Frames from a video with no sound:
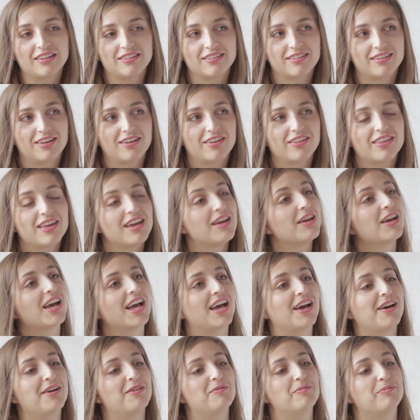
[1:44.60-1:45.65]
necessarily,
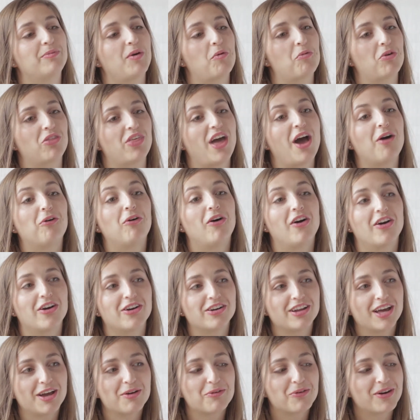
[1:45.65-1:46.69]
but with how
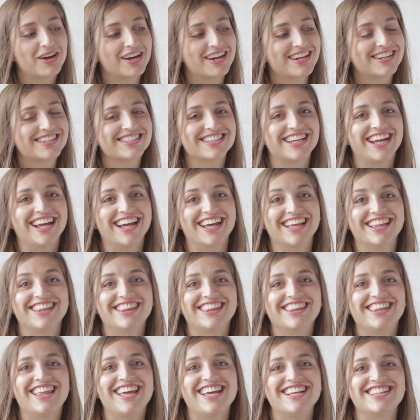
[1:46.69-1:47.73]
hard I worked,
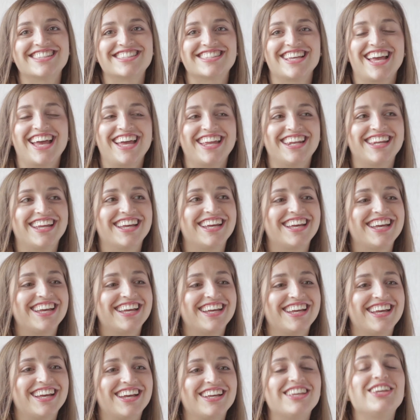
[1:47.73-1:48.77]
and they said,
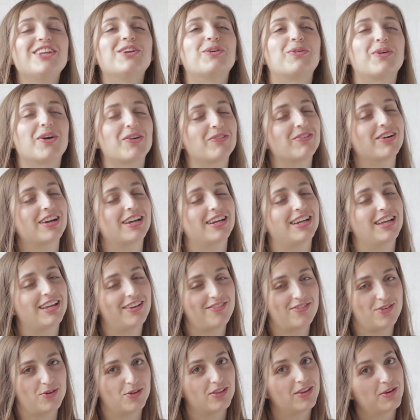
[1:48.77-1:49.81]
you know what, we're gonna
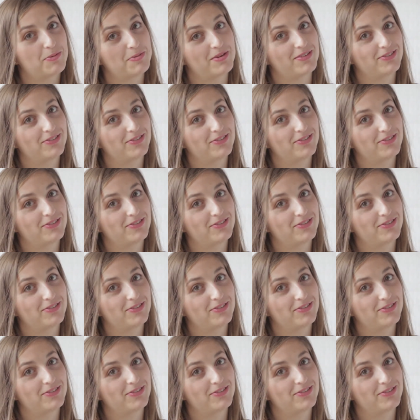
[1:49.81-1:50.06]
give you a little